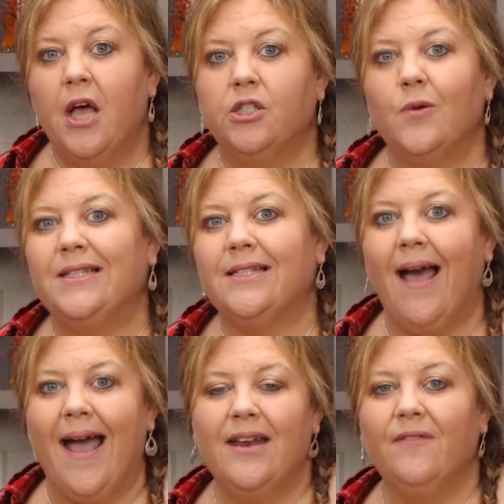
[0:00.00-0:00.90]
So it's
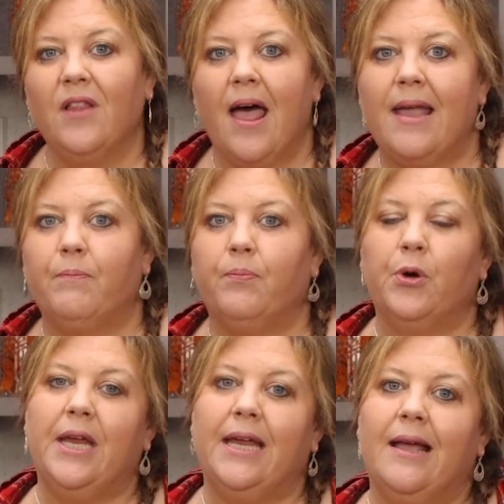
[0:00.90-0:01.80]
kind of like
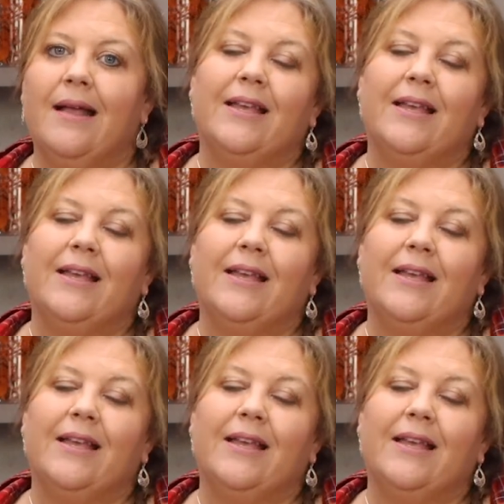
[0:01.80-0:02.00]
putting,